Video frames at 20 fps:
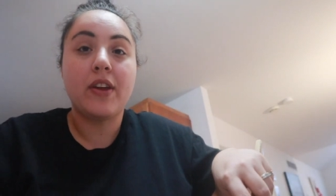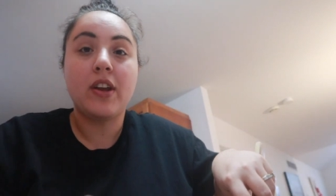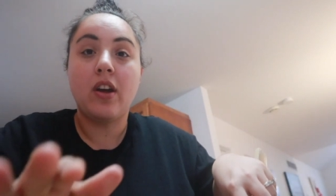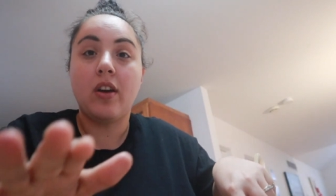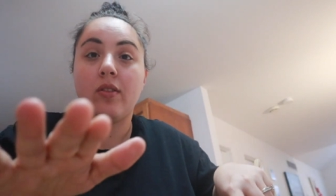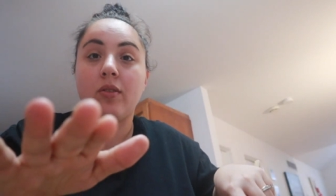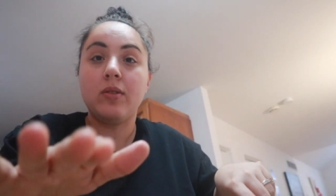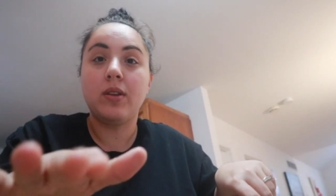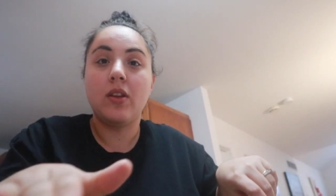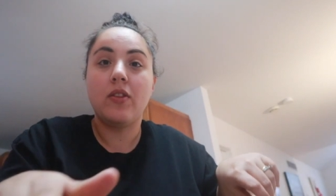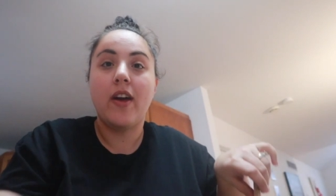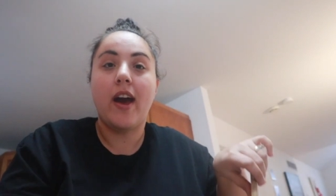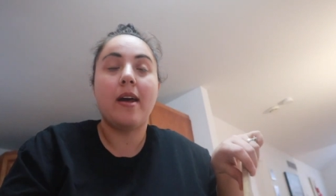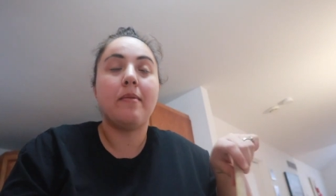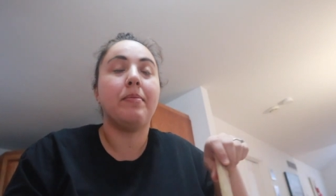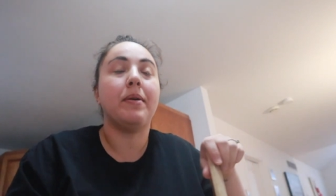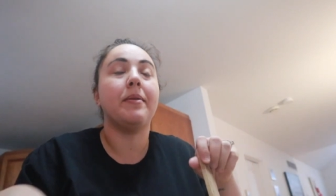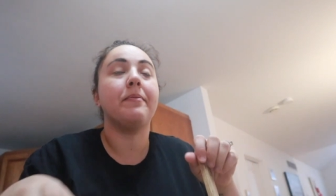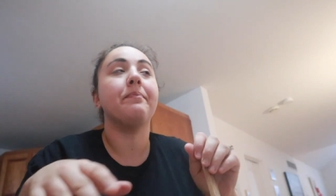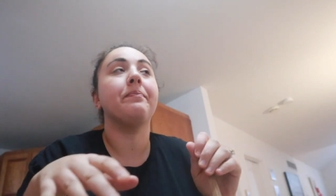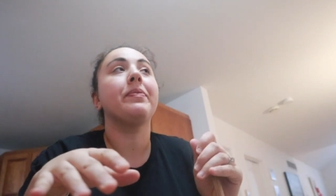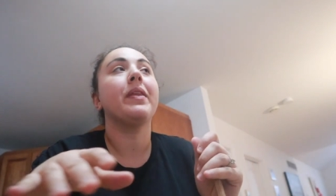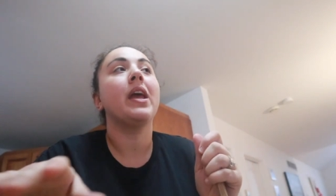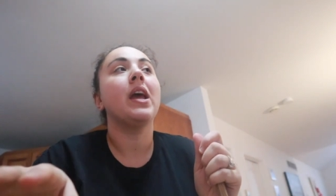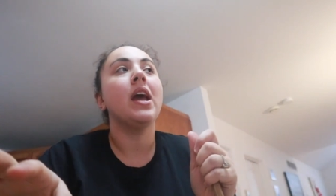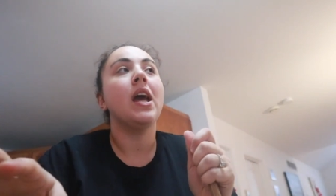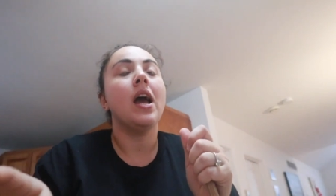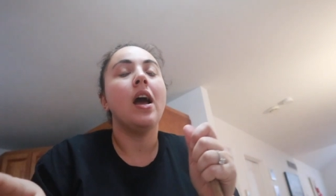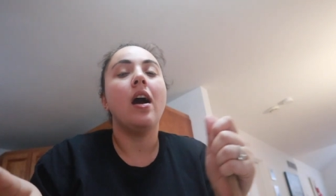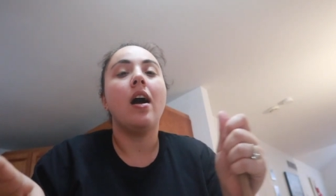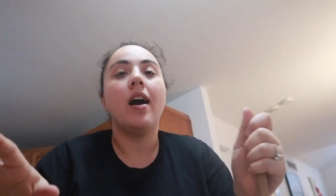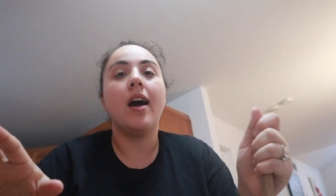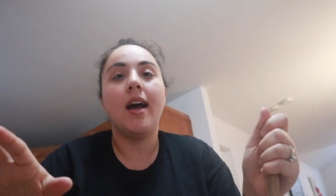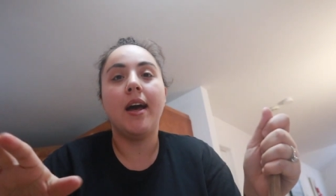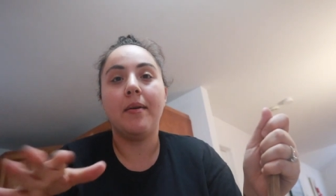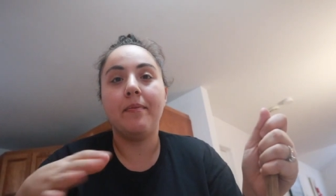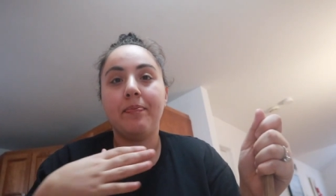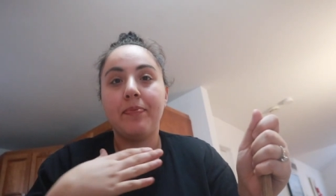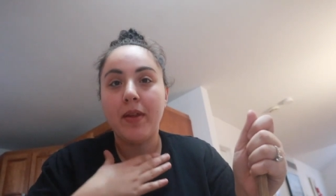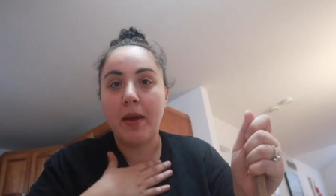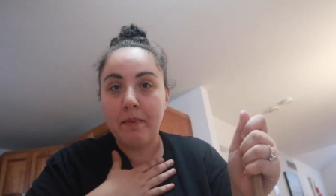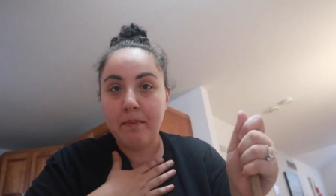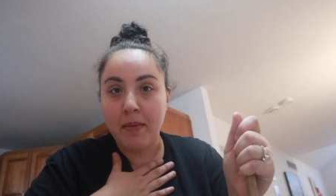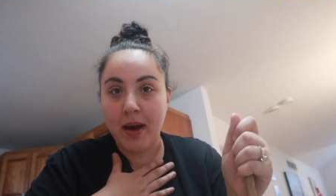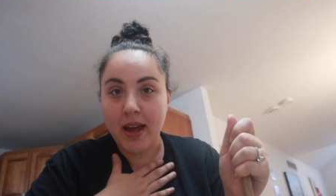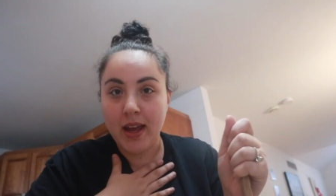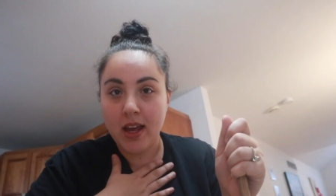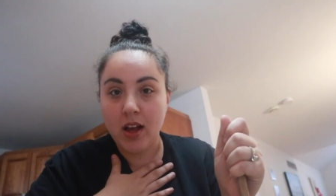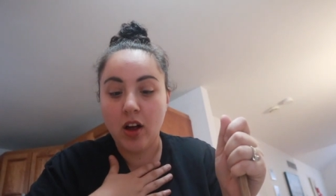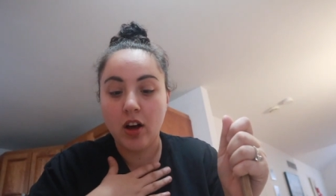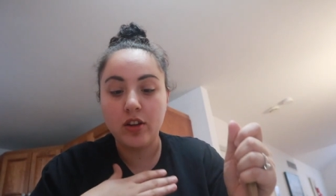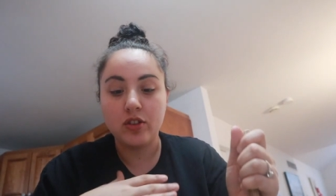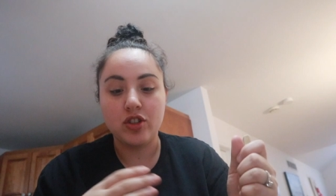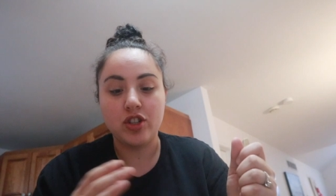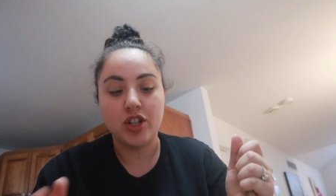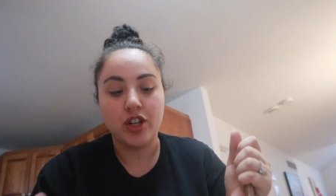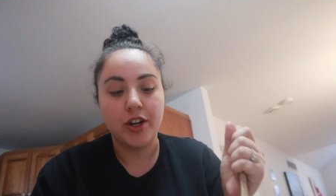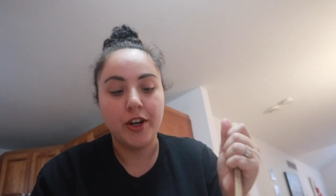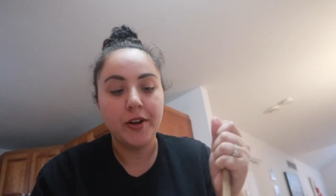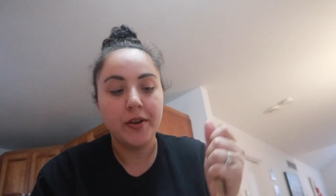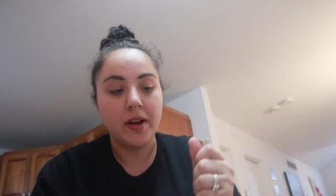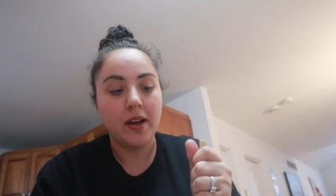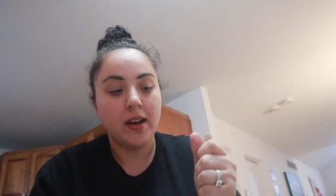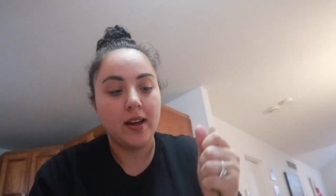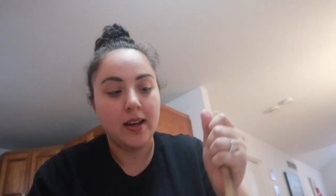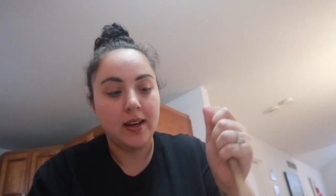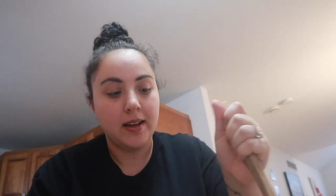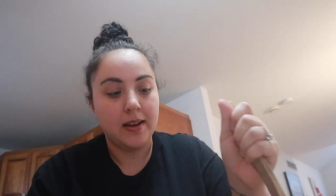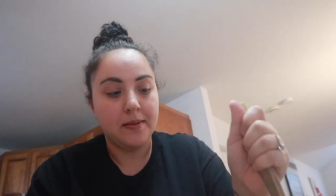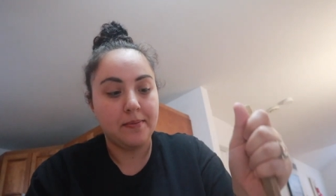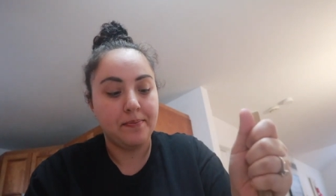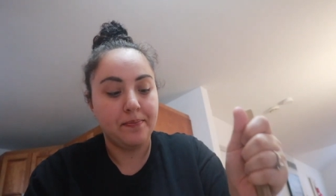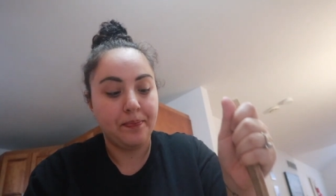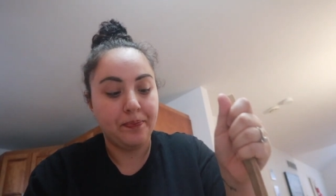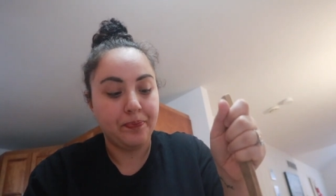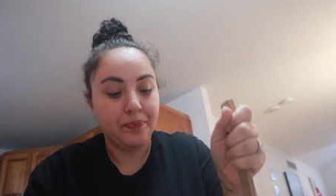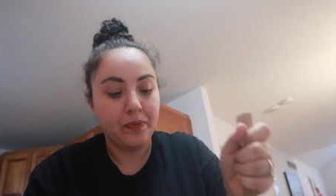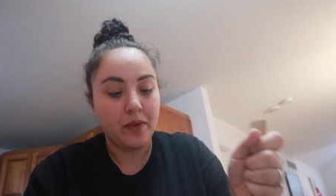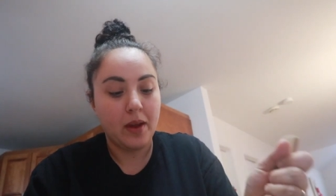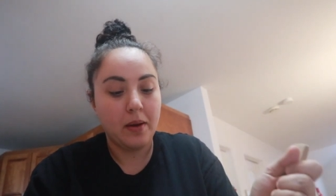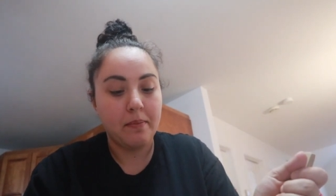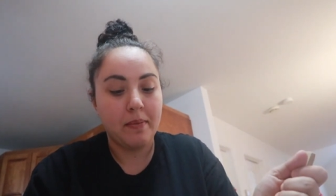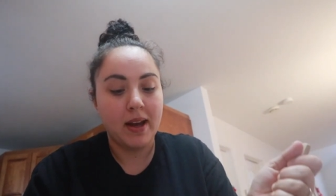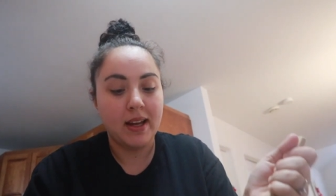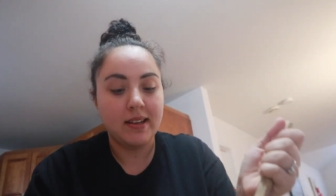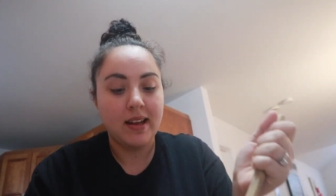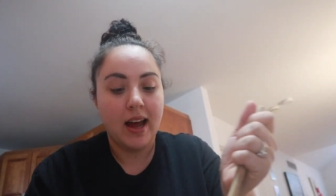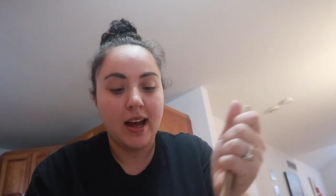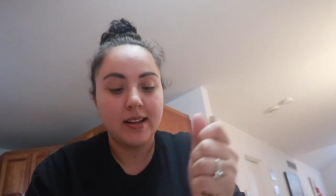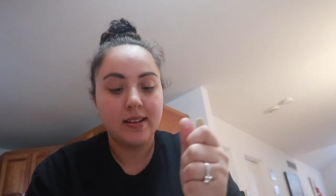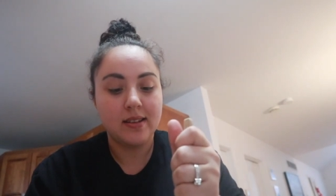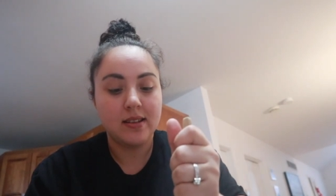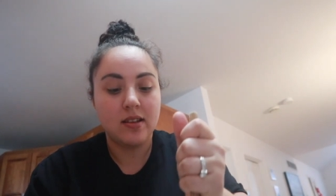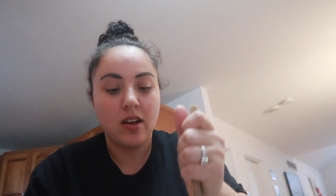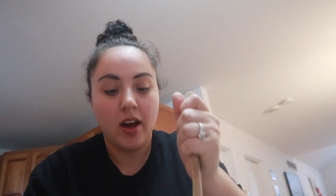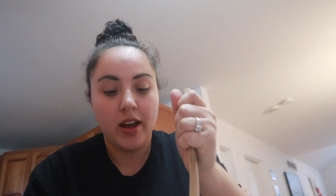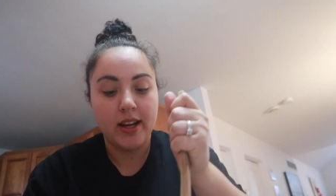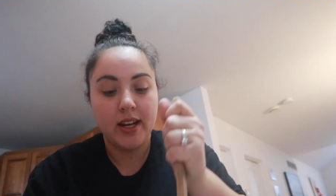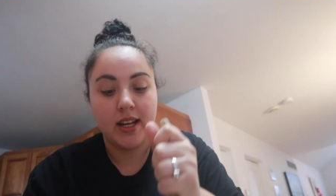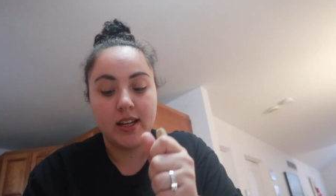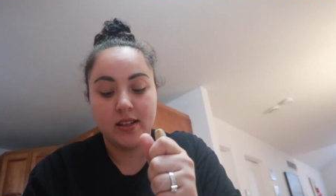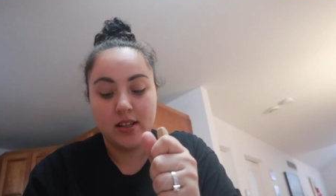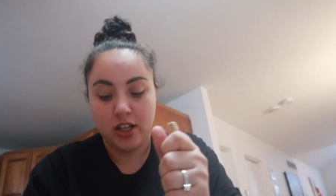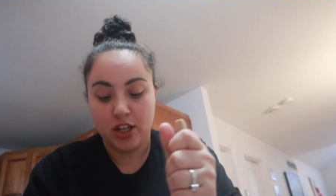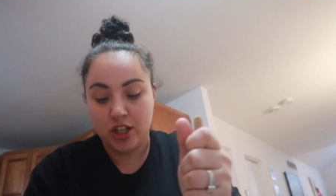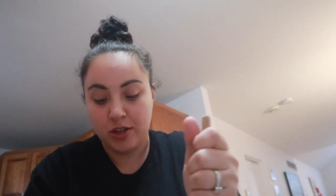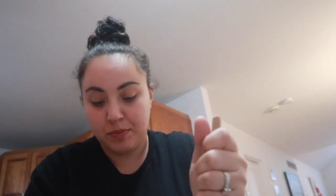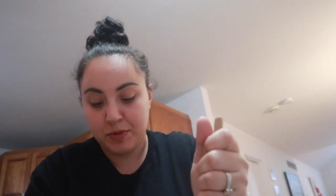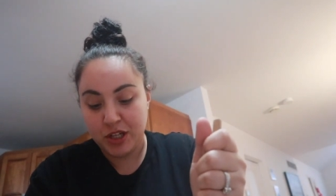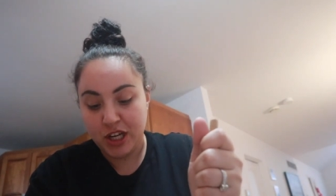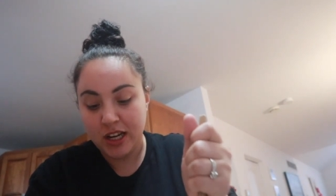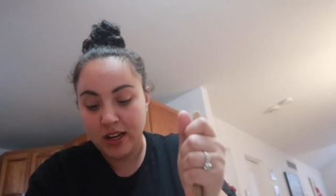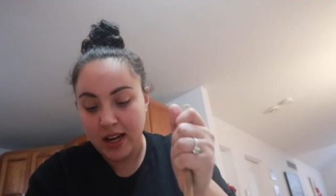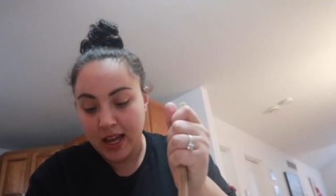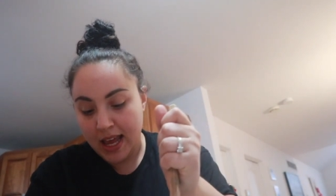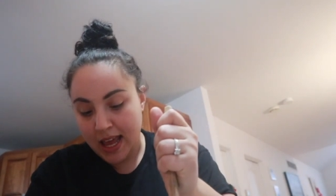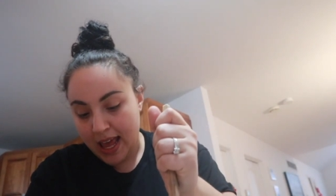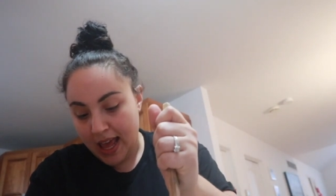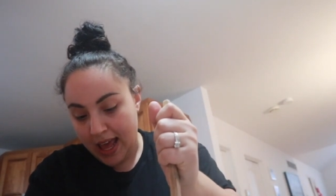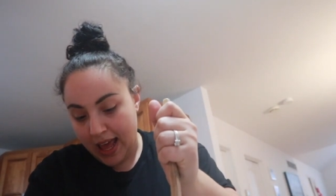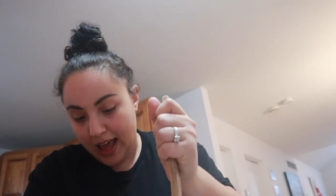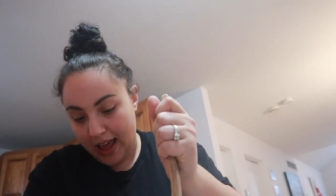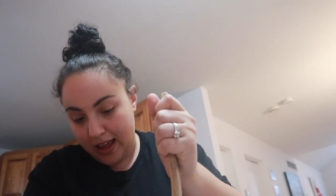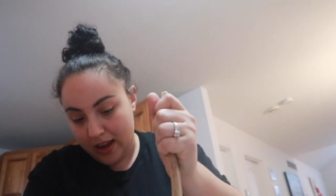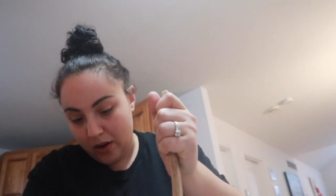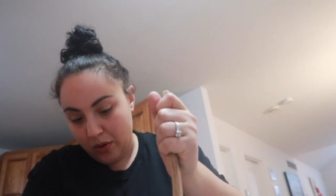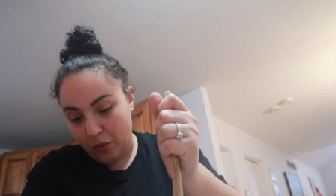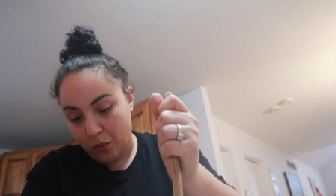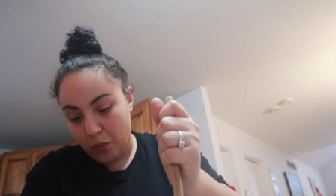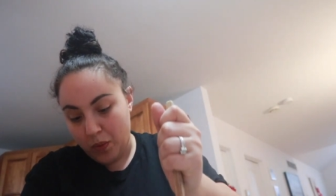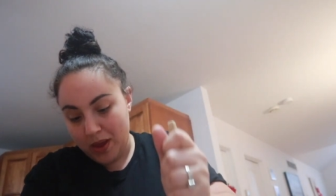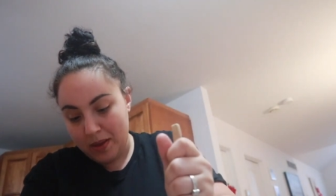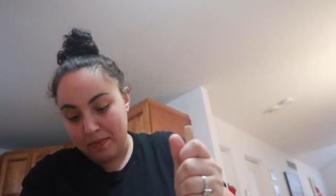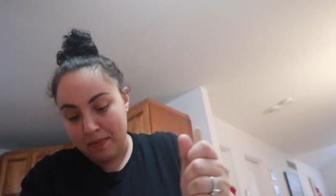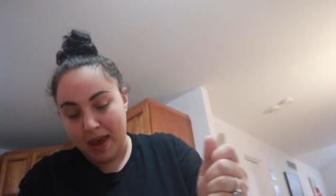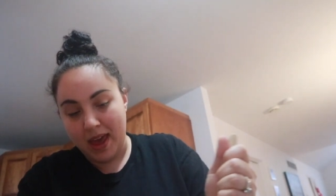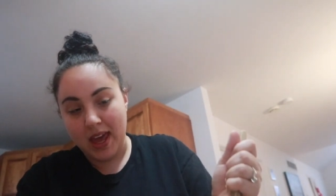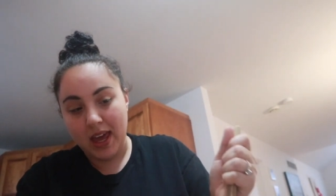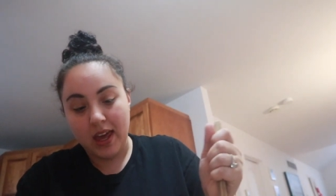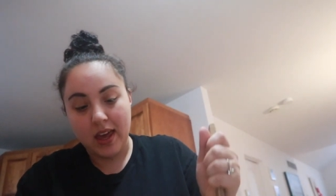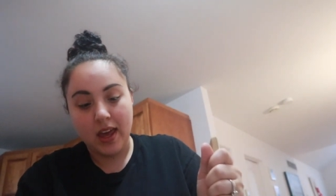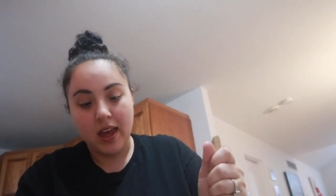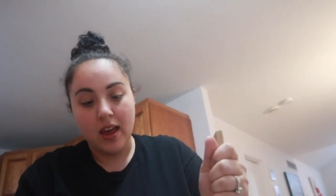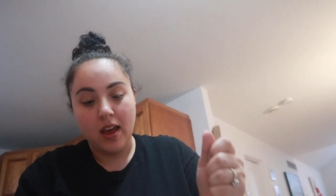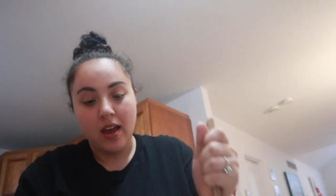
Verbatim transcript: And not only that, but um, my culture, um, my dad's side is Egyptian, and we make